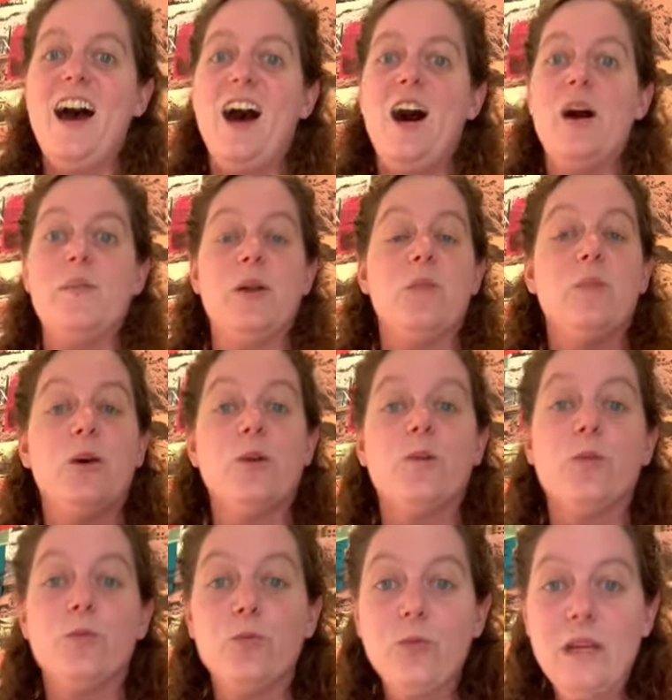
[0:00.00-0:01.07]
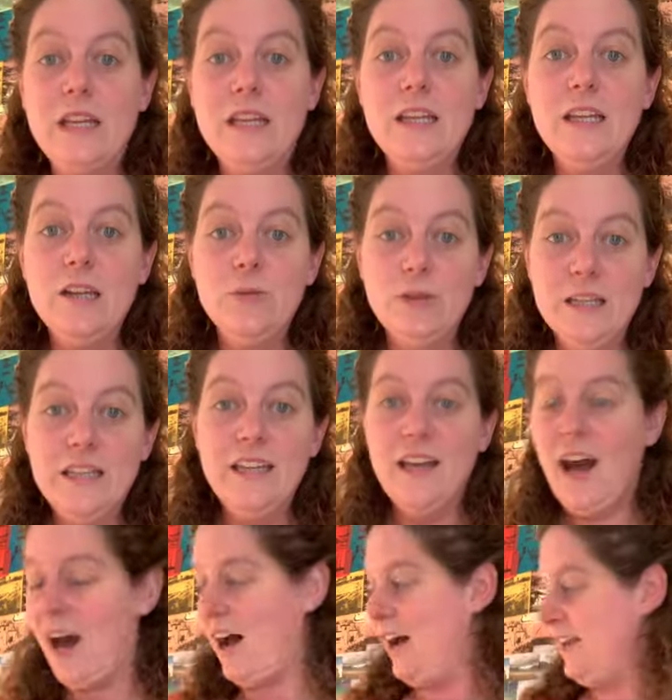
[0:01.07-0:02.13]
Um, and it burns really, really
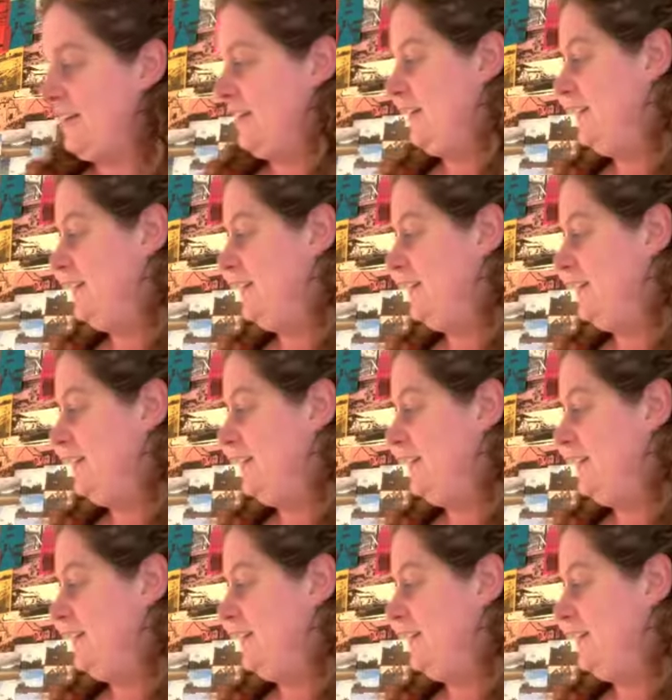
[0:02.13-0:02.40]
hot.